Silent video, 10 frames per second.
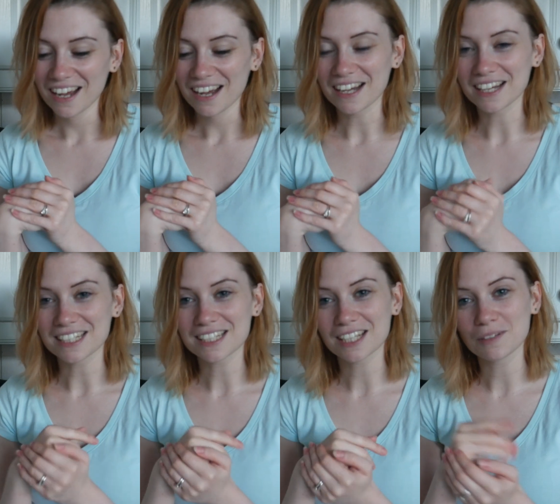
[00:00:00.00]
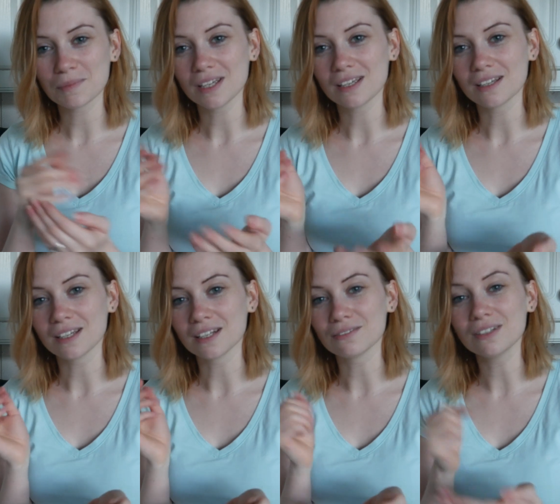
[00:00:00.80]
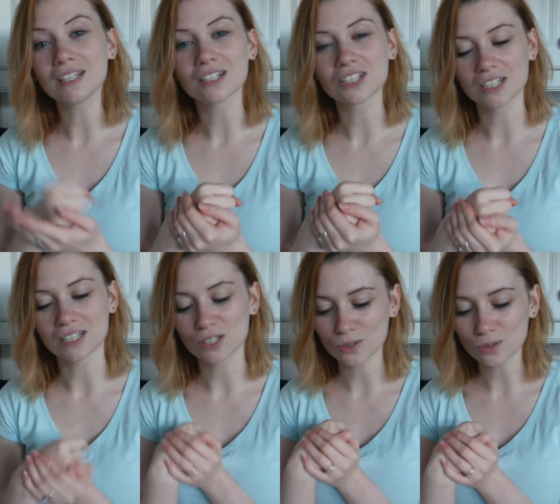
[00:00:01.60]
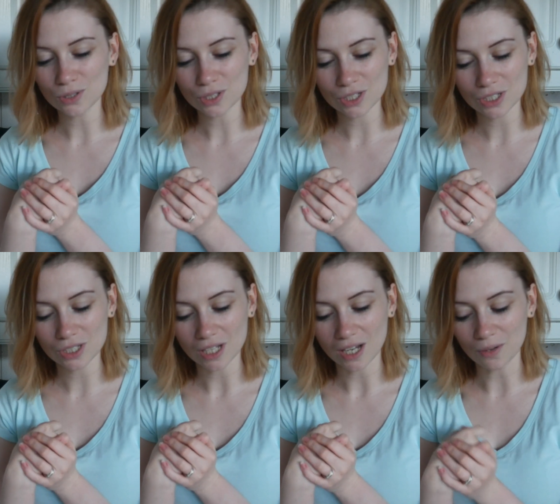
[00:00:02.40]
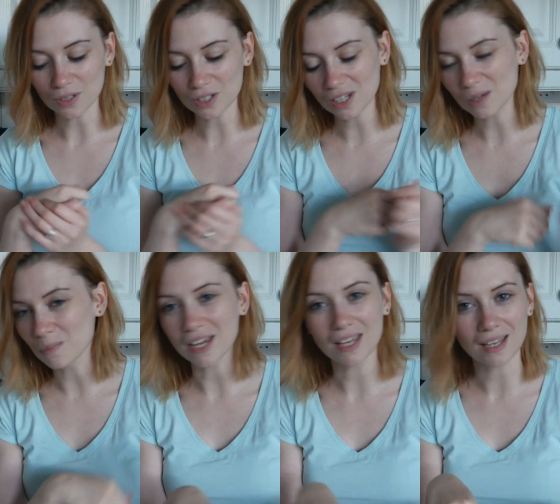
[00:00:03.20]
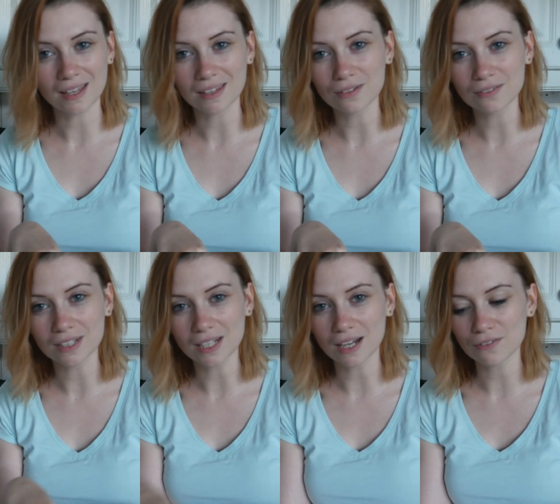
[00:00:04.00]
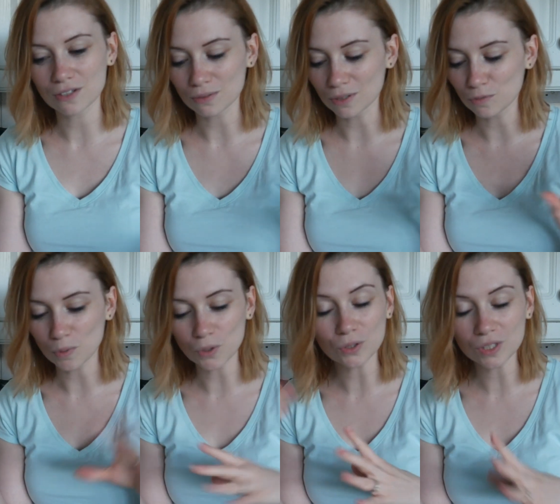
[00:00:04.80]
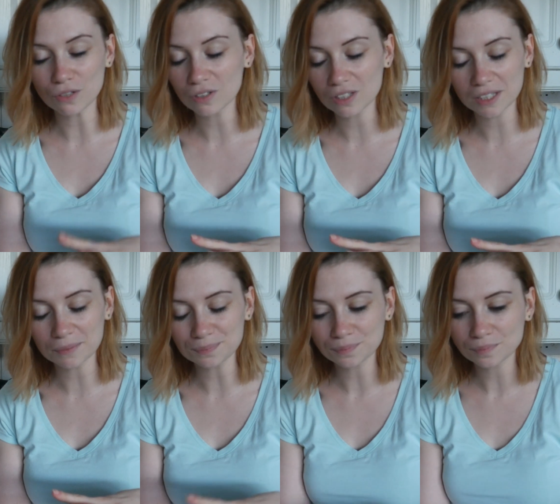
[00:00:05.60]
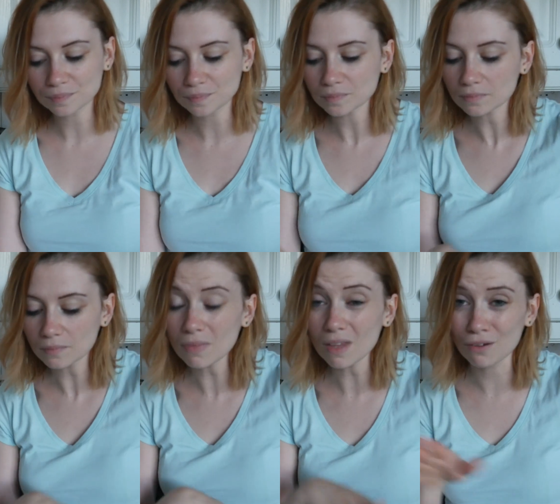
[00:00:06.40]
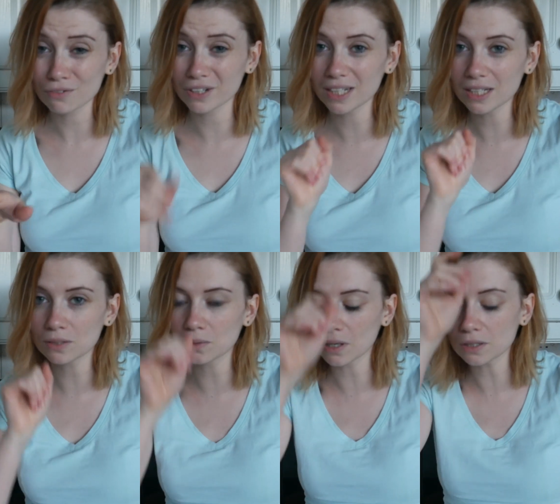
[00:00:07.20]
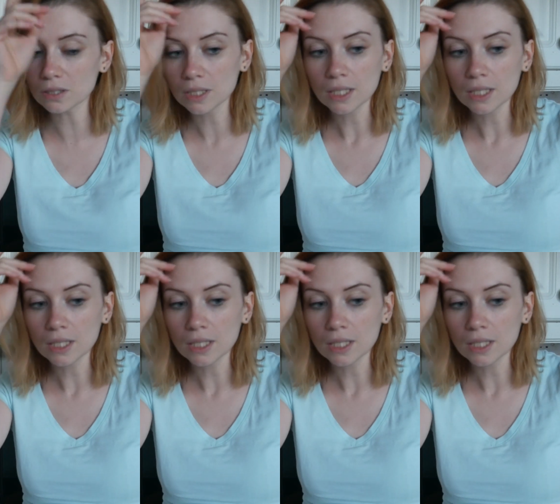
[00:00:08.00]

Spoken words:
It's going to be in a vegan cheese sauce and we're going to bake it in the oven after we've boiled everything for a little while.